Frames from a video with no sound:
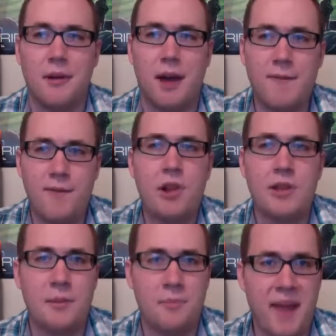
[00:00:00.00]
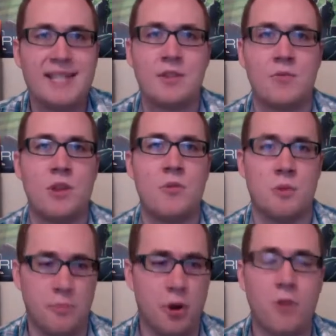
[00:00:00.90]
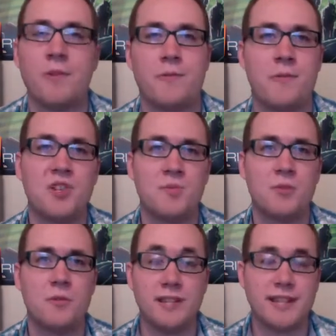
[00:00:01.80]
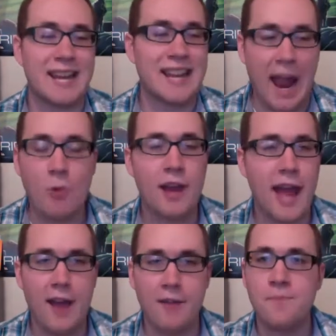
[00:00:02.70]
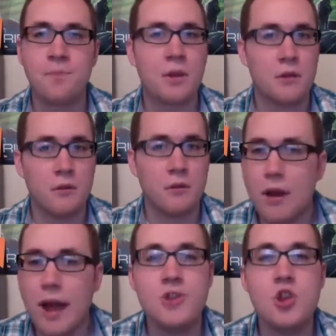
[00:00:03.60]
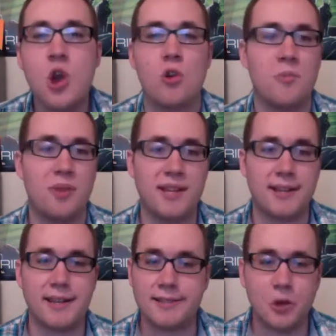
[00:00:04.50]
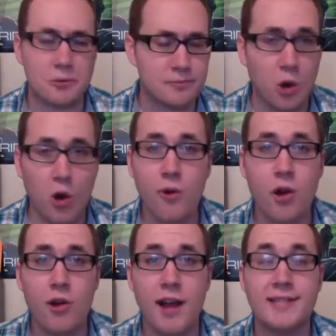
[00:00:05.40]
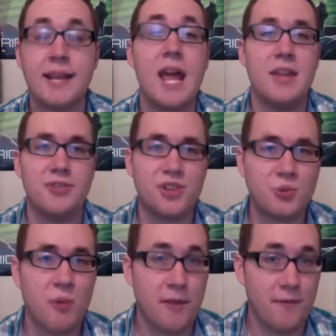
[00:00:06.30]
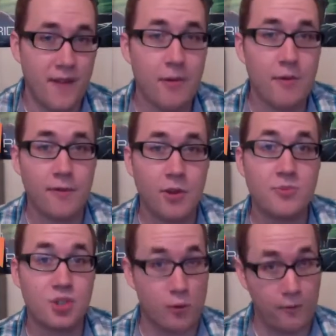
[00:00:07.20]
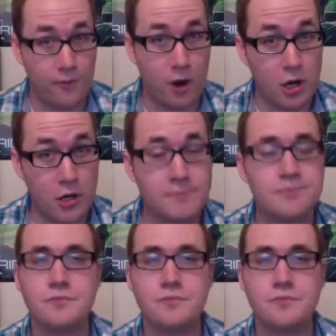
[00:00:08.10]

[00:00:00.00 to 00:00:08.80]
I felt like the pace and the rhythm were perfect for this movie. It's like an hour and a half and no complaints on that. So overall, guys, this was my favorite film so far